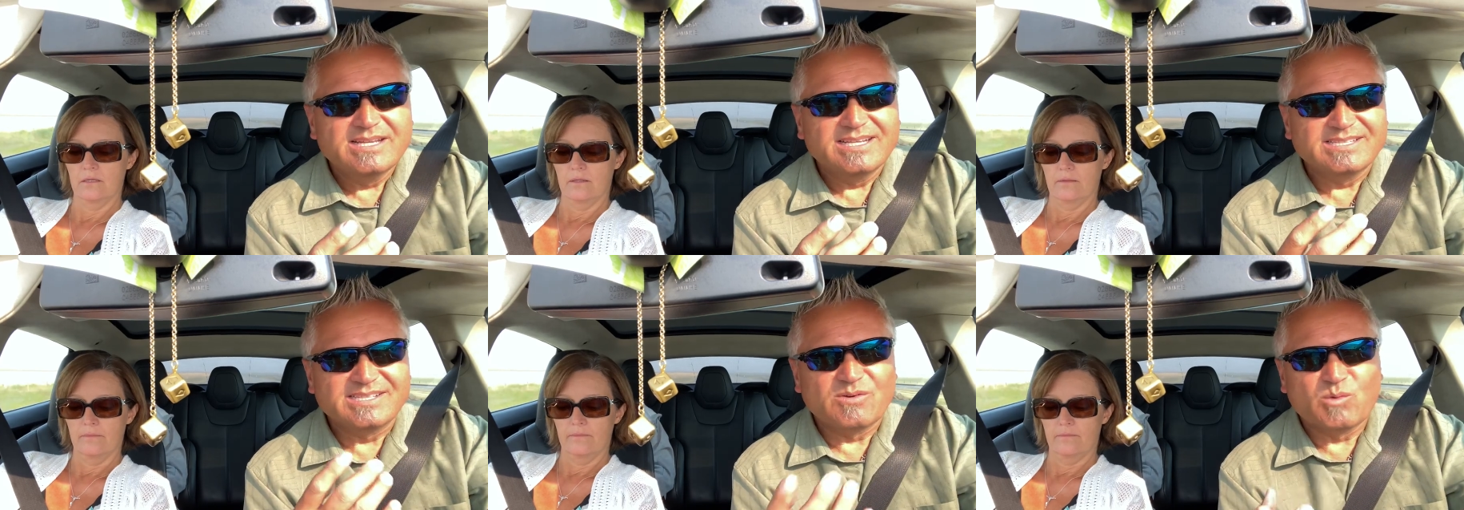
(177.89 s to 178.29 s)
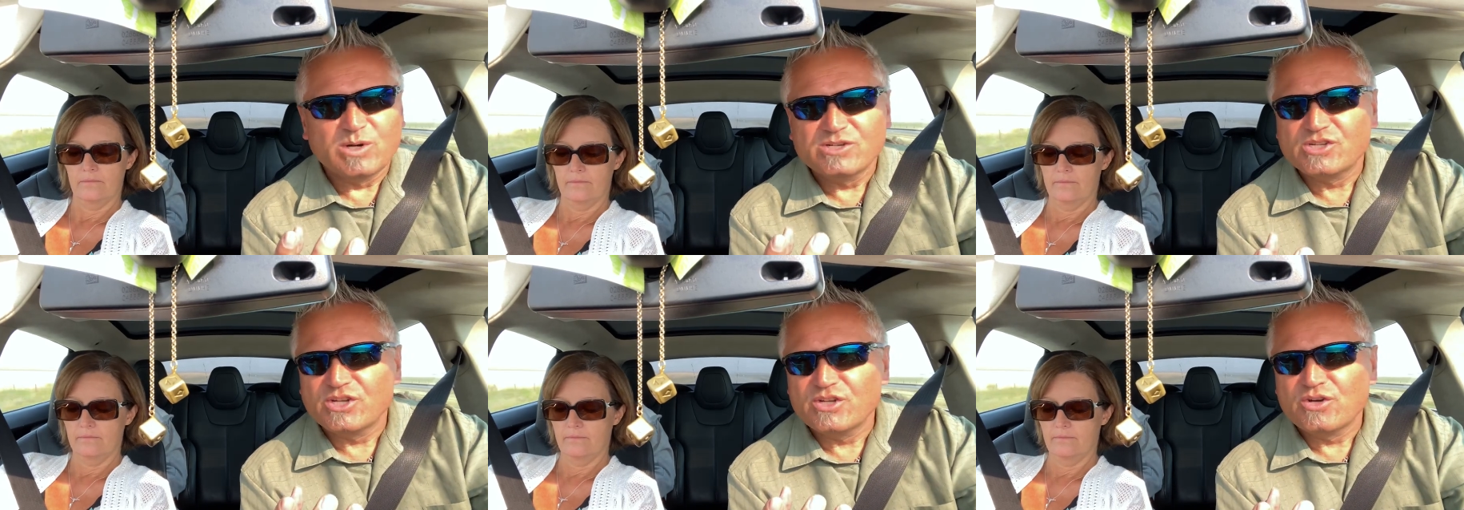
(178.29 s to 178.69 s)
Speaker 1: He said,
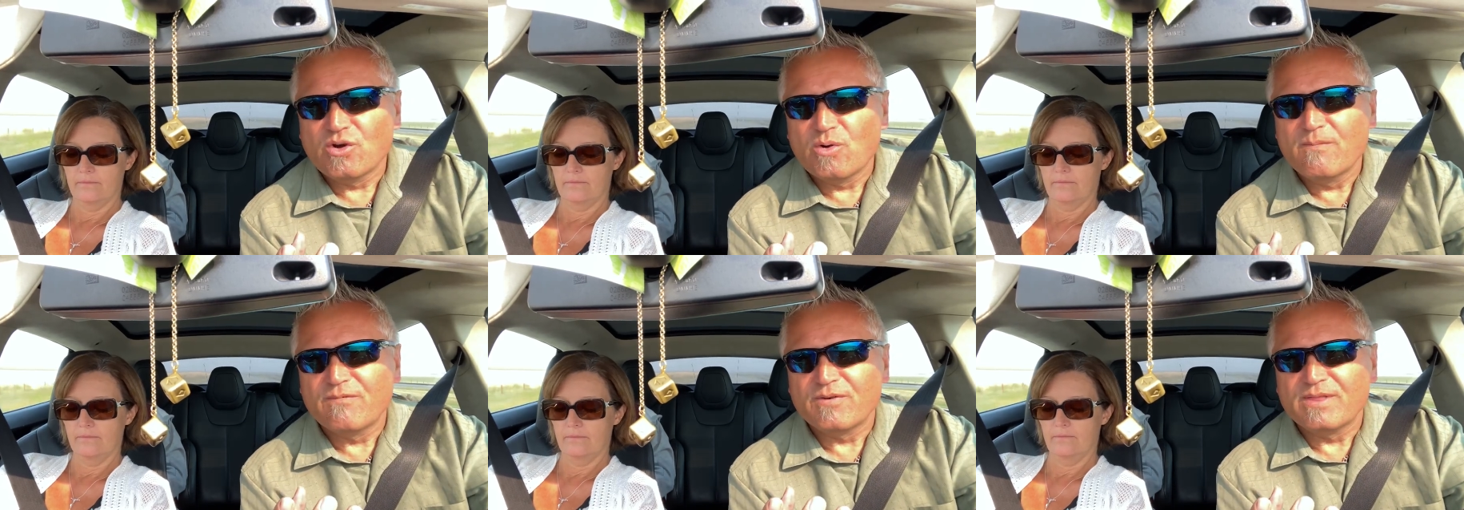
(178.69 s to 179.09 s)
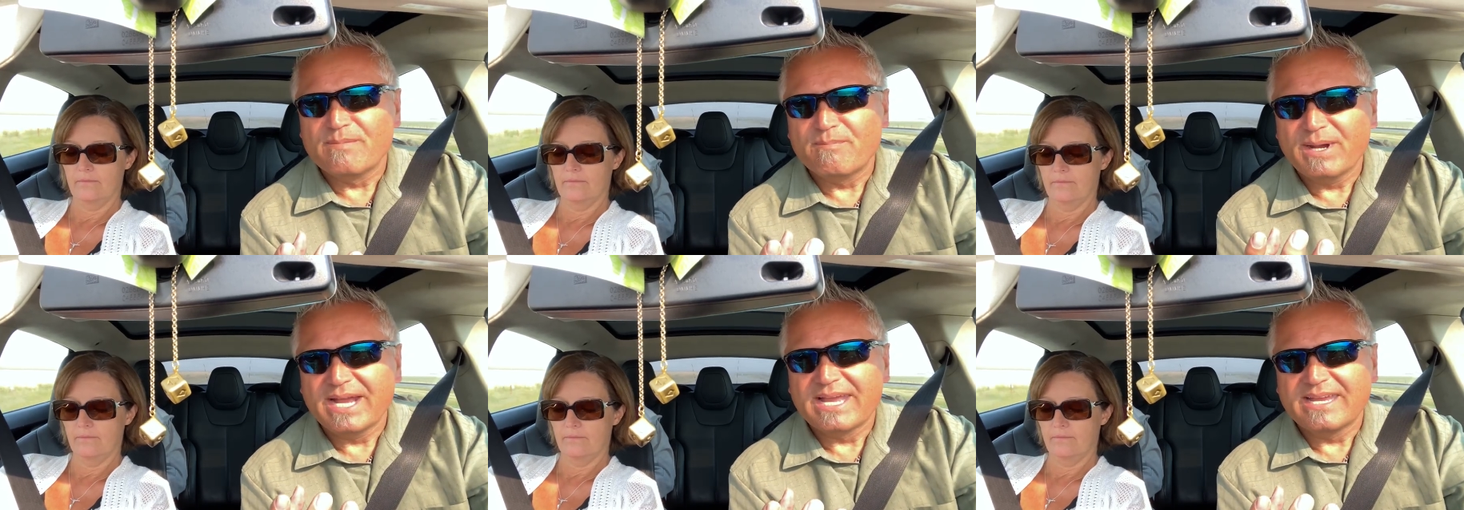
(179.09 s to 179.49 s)
where's a good home for the
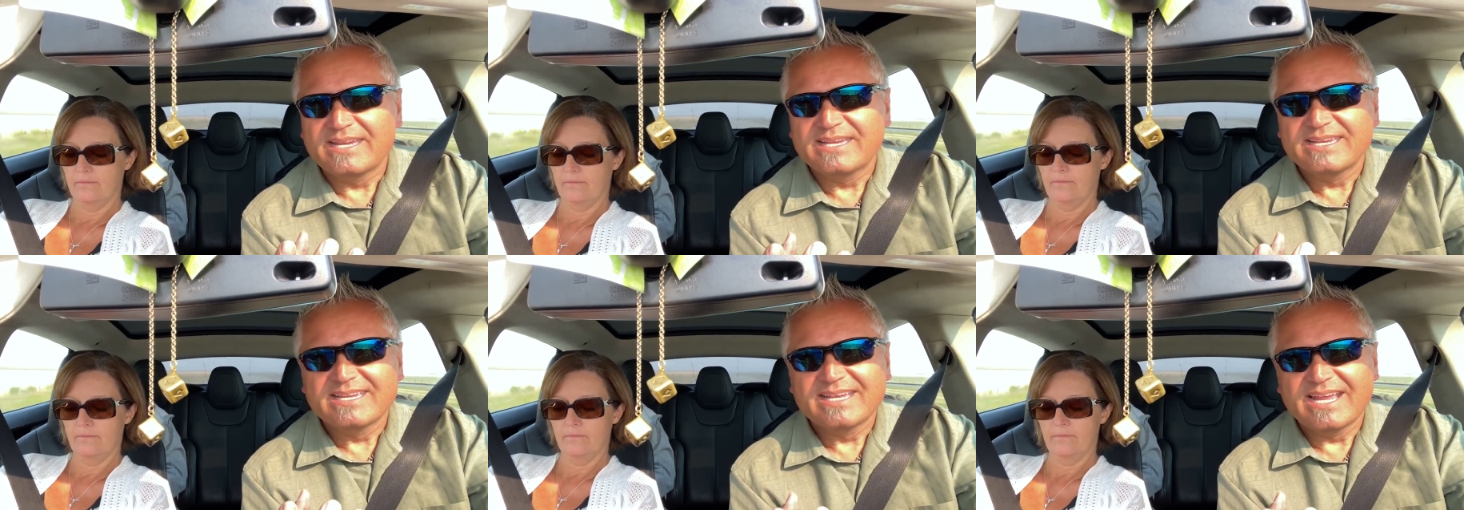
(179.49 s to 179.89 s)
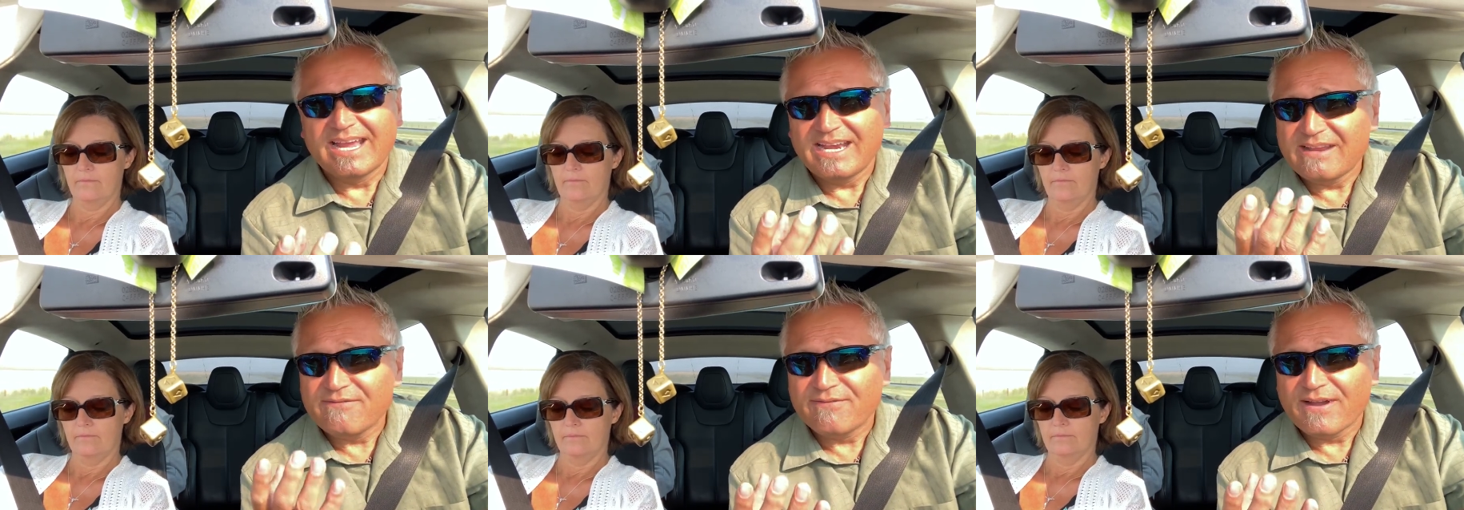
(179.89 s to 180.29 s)
bike?
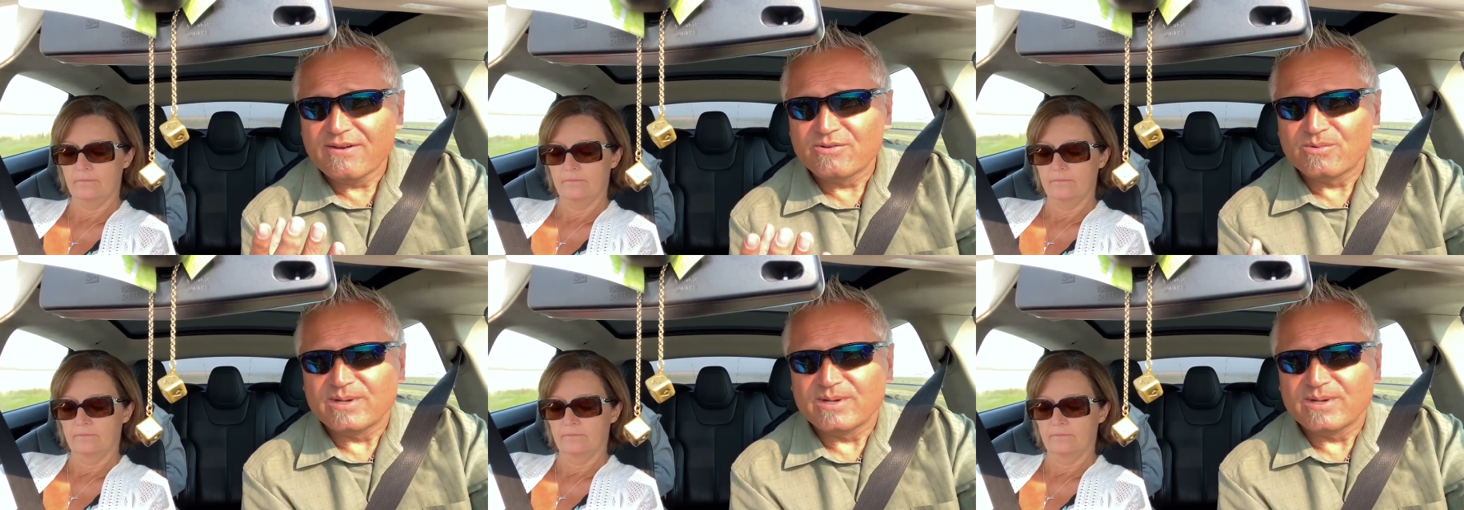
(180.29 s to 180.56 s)
And he found